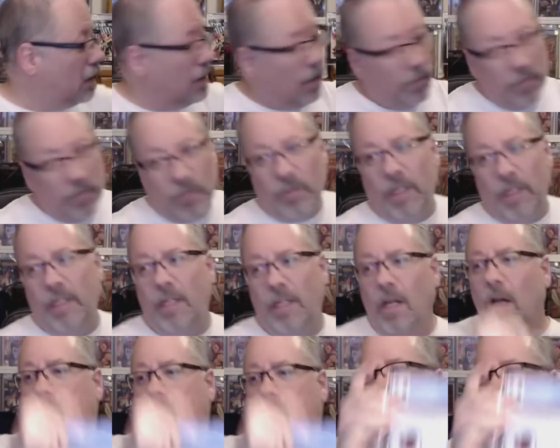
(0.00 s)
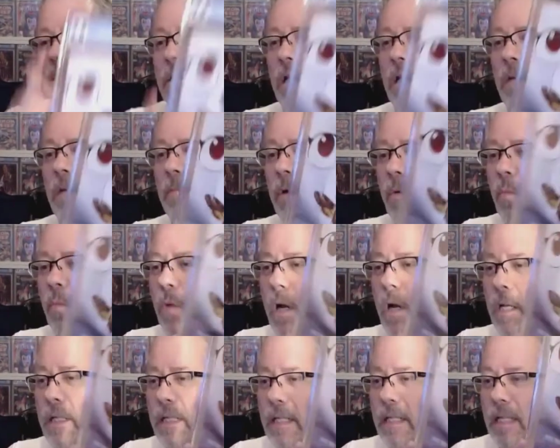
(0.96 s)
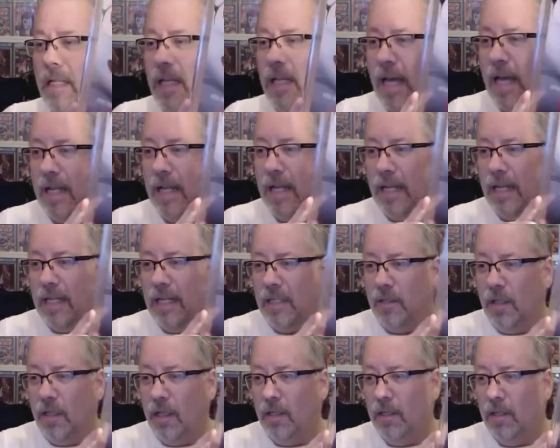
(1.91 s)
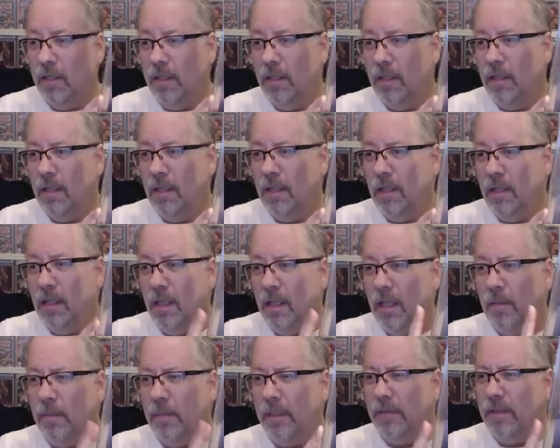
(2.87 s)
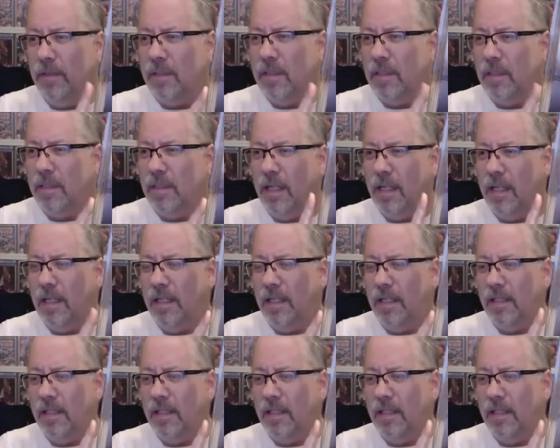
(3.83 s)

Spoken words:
Stray Dogs number 1 in a 9.8. I believe this is a